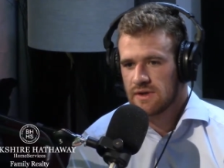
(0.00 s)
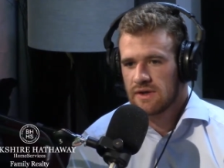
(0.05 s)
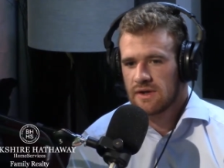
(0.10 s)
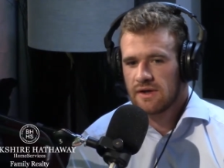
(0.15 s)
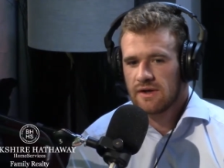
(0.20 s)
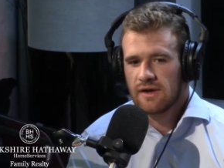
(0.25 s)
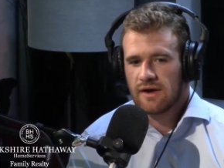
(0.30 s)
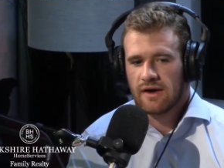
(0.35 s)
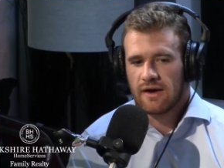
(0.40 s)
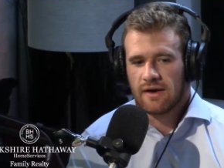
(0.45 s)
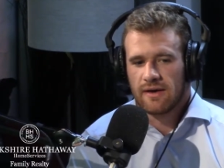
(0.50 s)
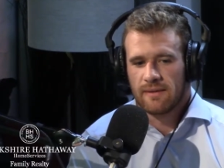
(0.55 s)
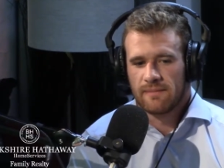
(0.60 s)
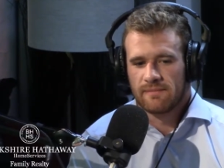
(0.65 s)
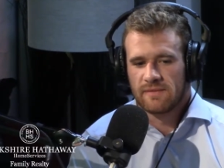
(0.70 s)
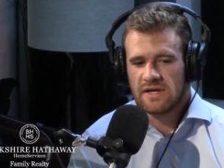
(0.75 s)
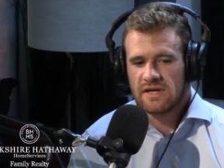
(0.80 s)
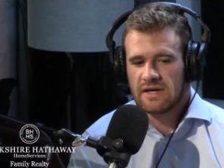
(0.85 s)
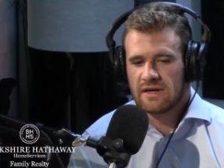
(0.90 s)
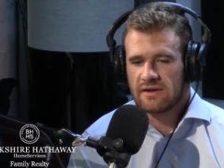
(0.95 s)
Um,
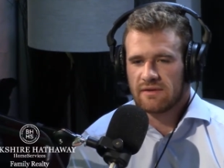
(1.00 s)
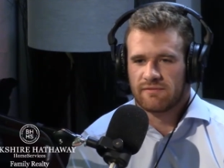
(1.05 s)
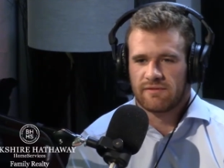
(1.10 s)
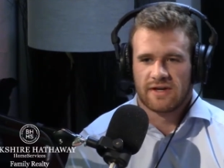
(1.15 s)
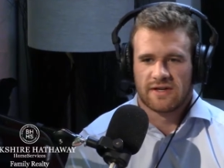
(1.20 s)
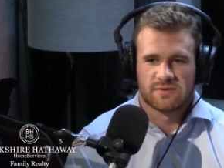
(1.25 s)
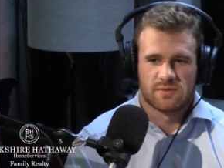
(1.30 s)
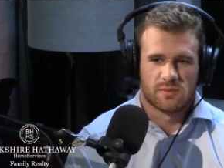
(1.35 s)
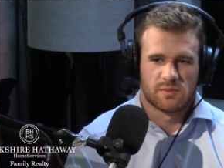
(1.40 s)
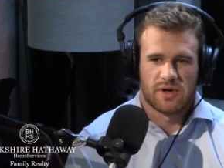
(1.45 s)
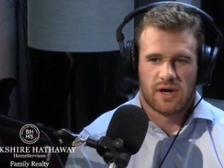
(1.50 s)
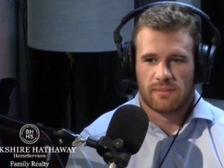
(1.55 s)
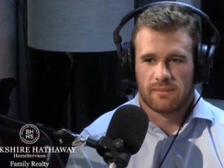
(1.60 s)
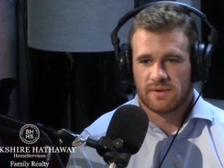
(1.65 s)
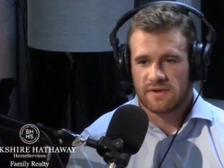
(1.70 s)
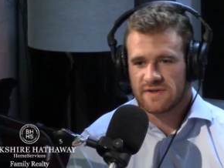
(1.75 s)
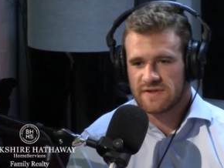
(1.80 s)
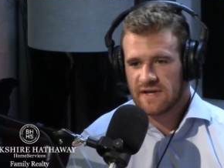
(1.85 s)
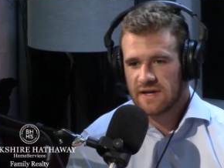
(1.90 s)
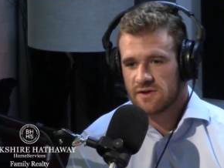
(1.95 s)
he had investment
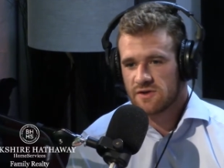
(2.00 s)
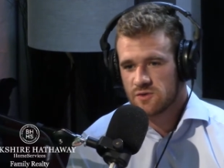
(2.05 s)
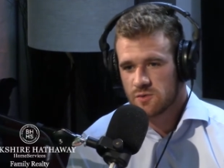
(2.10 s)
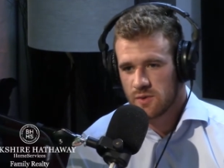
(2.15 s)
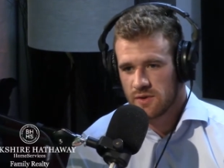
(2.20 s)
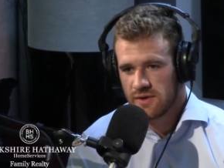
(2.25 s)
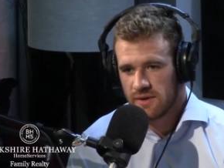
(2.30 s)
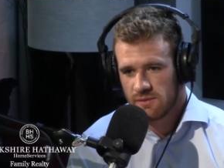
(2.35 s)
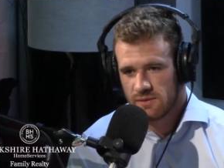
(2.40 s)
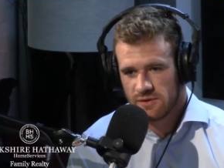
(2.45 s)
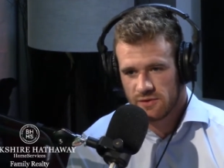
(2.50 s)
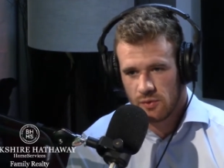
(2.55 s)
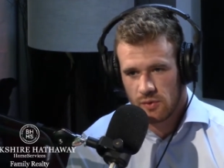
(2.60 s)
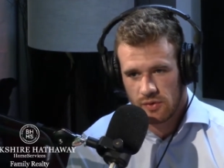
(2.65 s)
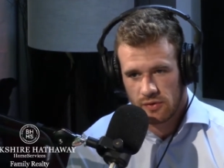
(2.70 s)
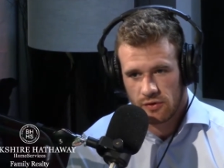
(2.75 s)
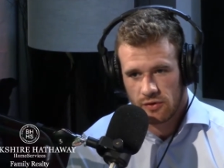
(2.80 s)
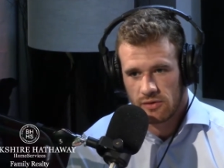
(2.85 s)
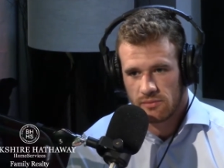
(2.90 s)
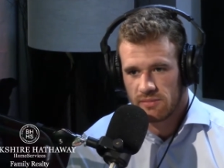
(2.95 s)
properties elsewhere that were doing
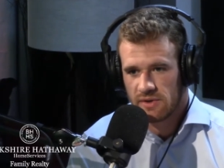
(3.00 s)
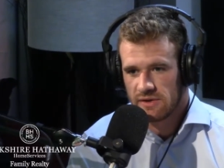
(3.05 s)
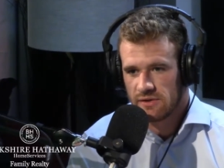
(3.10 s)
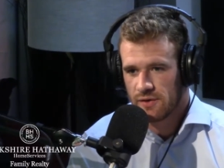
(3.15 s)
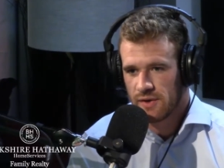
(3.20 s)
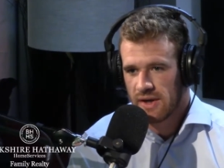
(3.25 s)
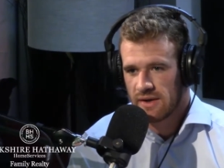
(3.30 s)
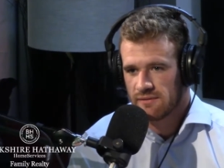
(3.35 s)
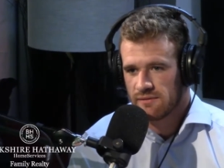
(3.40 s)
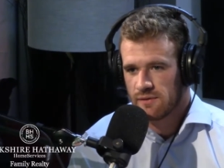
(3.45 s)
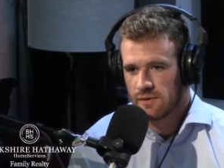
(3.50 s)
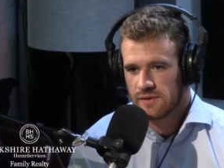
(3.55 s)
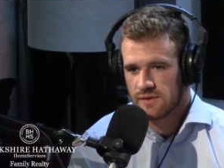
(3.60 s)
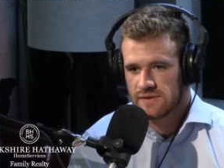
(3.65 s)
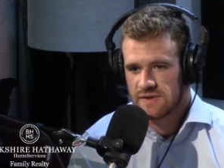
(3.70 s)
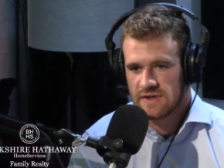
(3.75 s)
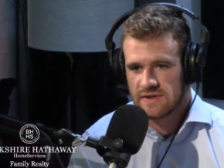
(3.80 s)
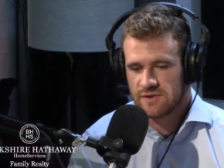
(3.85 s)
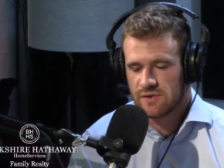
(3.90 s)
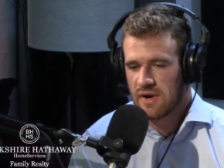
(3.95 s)
good, but Grand
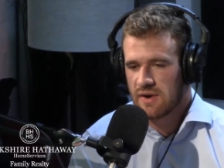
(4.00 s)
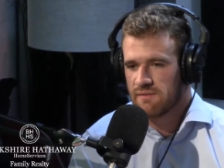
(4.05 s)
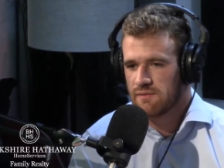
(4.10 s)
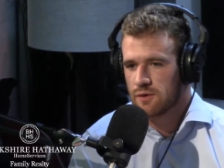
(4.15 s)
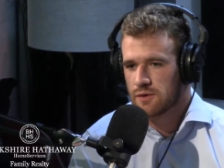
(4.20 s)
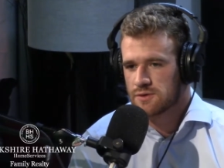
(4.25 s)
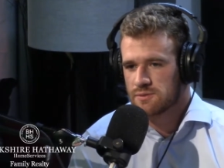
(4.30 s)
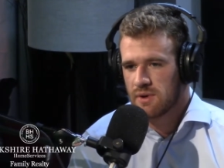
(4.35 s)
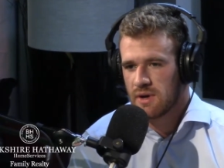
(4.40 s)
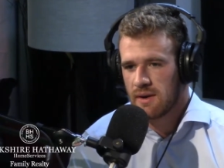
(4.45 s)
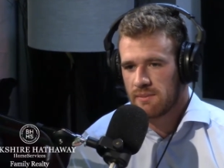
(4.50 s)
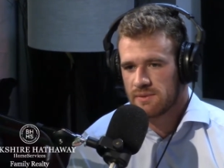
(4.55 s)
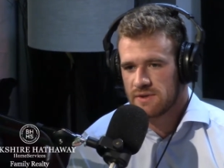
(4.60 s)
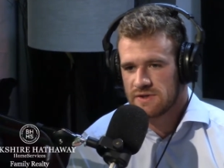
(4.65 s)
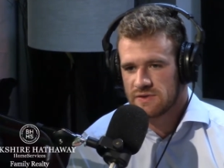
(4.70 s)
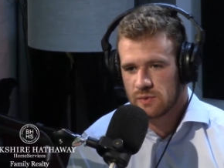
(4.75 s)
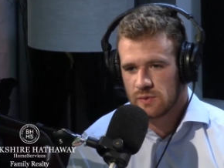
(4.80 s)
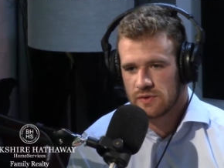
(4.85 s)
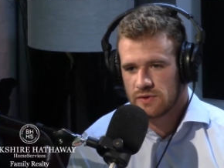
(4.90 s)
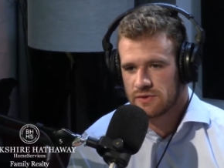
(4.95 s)
Forks, his Grand Forks
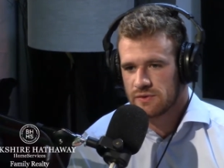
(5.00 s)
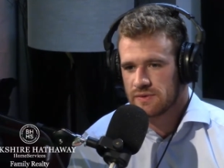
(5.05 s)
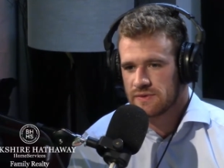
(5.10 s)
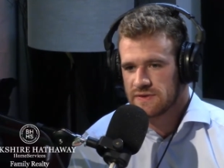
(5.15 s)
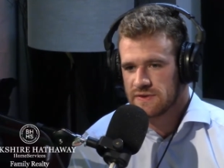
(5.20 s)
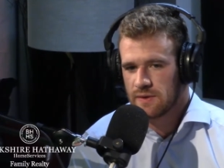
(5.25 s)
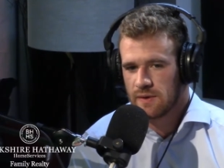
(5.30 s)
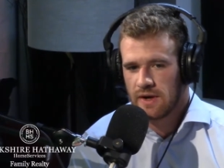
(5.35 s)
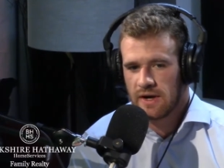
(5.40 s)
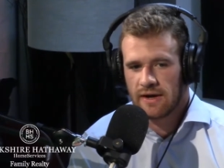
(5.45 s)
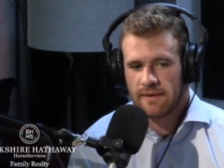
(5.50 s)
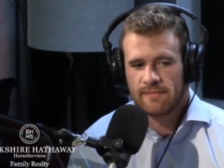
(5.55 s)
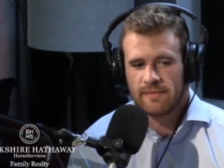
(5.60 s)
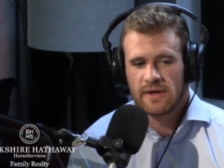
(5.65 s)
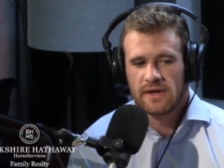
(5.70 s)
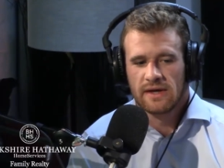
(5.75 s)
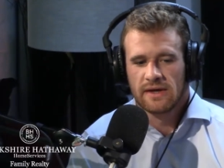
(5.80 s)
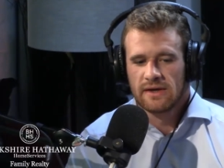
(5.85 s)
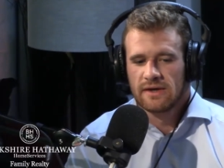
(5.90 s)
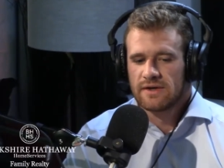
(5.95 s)
properties weren't doing so hot.
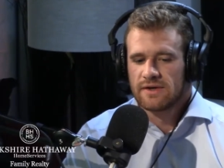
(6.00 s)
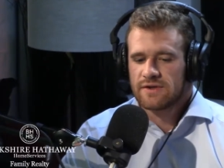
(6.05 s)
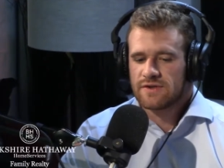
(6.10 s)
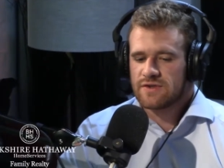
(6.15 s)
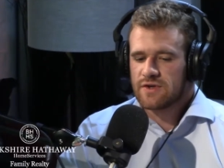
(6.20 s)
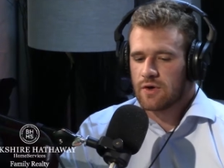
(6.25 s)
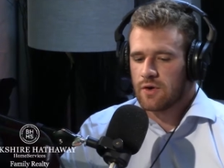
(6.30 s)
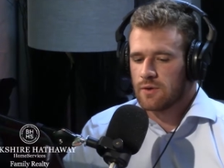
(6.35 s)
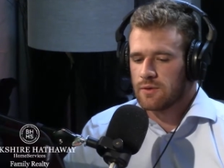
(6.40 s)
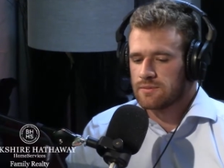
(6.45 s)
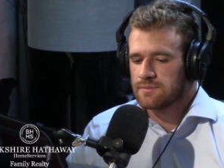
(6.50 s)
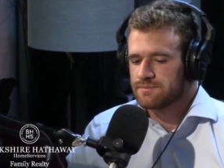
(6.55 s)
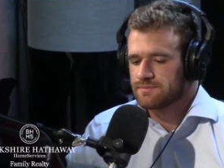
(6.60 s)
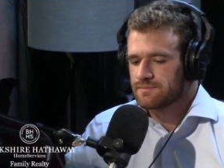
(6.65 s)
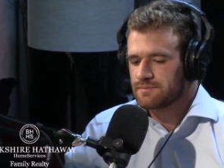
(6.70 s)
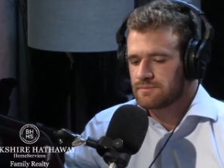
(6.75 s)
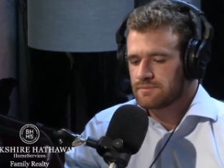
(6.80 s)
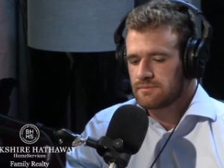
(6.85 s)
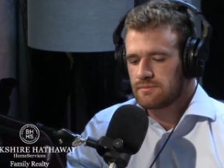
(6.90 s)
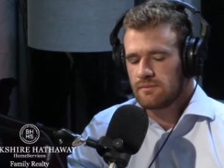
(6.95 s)
So
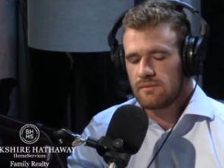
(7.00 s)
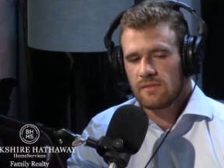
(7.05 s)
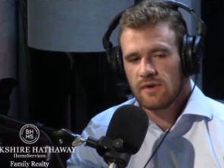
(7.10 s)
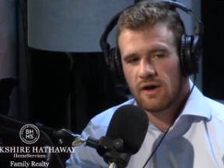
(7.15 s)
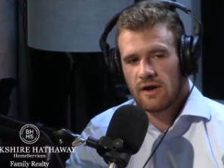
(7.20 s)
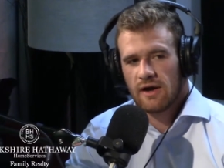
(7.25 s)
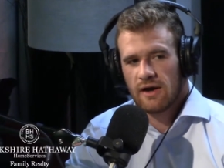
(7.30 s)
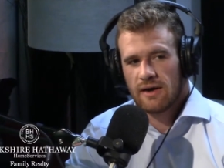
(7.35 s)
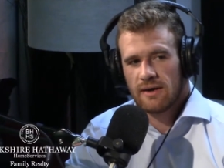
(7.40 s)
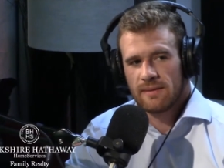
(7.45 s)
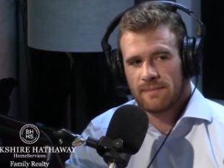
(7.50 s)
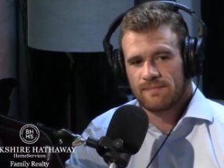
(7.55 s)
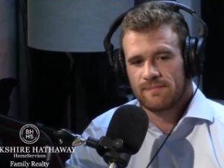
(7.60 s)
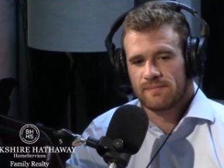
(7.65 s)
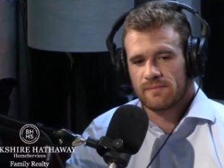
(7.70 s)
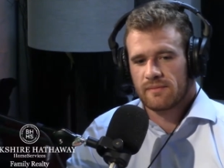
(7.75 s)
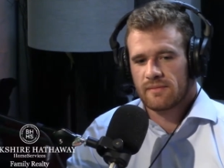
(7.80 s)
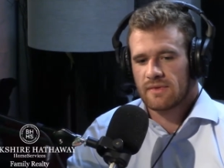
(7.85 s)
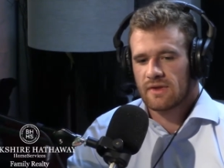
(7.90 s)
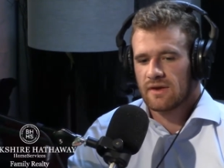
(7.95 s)
um,
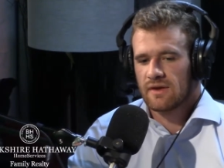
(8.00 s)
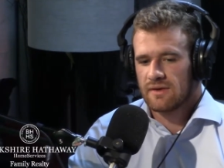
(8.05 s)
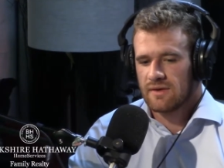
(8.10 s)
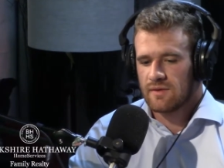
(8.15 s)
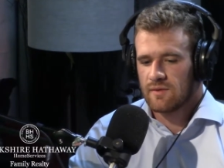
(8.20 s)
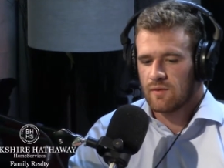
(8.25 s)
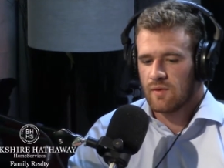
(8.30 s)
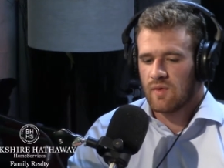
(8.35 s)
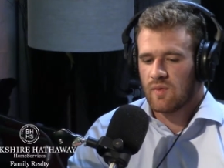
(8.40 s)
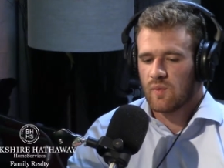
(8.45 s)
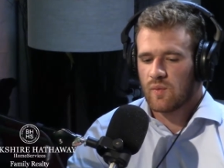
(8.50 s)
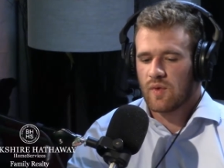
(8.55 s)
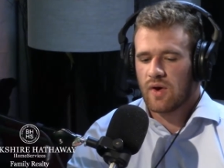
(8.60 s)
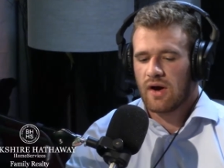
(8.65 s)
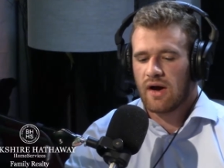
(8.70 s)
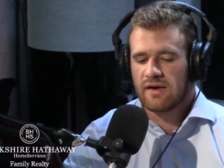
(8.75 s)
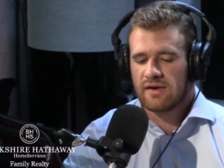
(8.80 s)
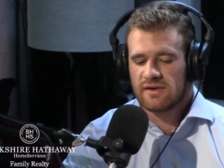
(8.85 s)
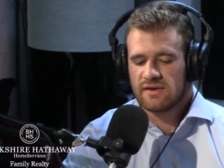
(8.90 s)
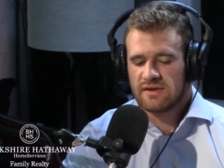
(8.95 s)

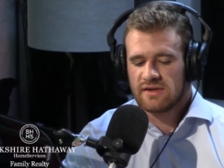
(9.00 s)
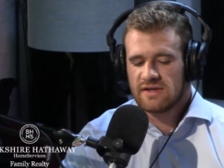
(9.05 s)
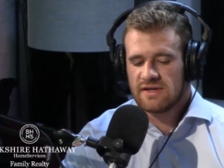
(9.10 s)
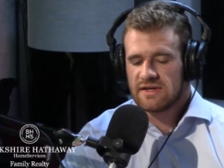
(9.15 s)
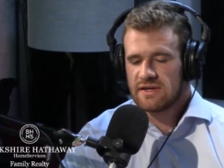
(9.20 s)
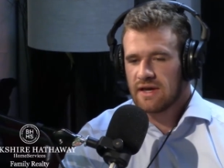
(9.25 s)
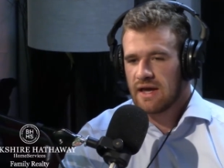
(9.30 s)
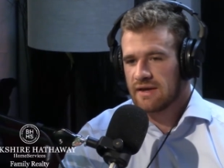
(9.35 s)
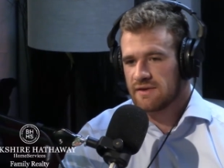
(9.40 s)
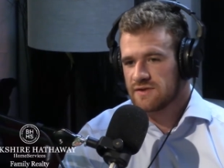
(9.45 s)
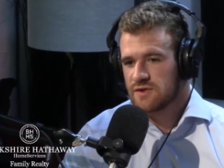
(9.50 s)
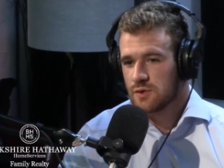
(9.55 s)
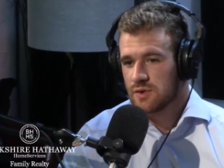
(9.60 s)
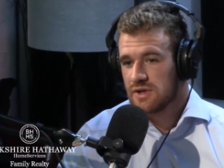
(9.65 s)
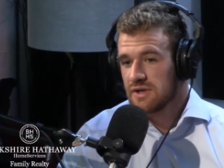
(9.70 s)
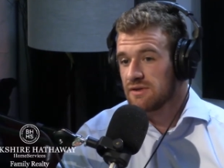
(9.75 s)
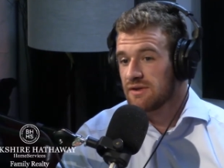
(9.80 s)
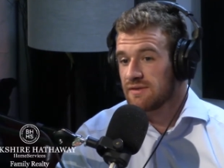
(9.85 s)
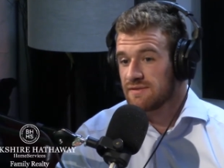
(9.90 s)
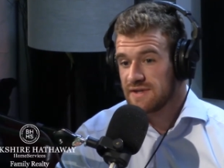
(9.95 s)
he and so
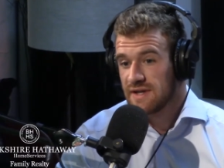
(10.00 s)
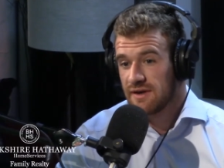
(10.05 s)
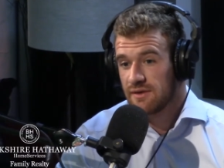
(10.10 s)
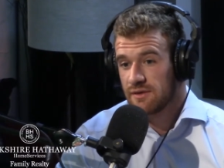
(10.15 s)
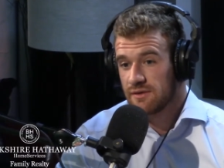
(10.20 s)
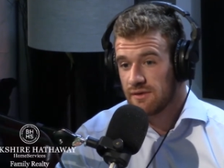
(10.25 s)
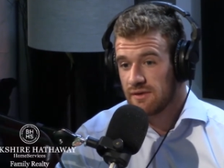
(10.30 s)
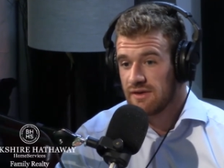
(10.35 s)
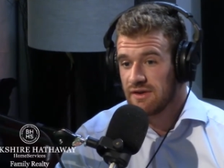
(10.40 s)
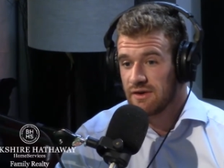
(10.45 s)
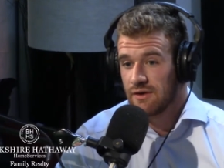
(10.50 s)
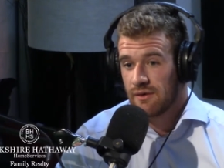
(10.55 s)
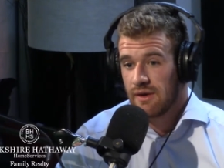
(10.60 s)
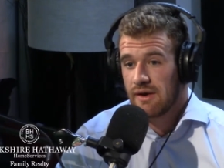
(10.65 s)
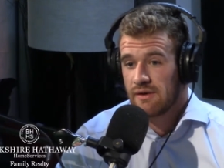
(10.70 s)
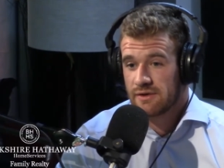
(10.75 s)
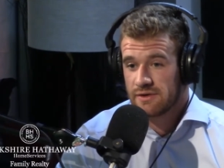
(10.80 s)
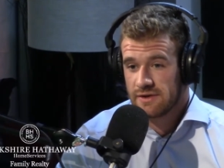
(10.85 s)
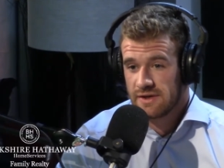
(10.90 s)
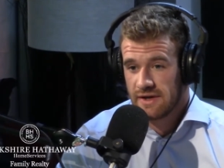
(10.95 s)
he lives out of you know
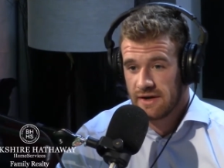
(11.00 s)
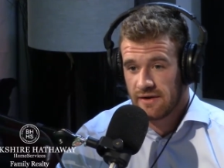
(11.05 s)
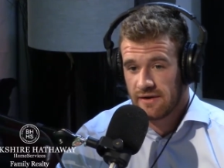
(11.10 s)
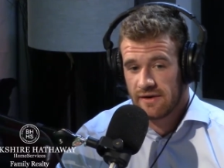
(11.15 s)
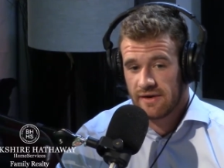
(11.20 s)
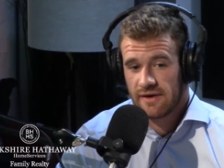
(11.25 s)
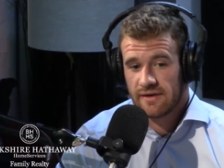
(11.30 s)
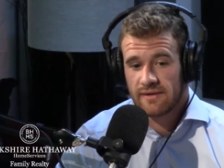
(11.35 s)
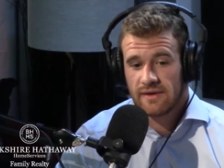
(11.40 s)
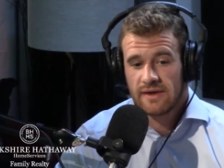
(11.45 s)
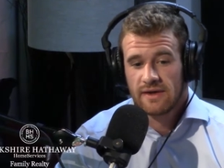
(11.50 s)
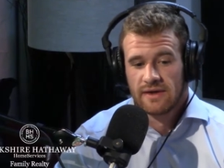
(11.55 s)
out of the area.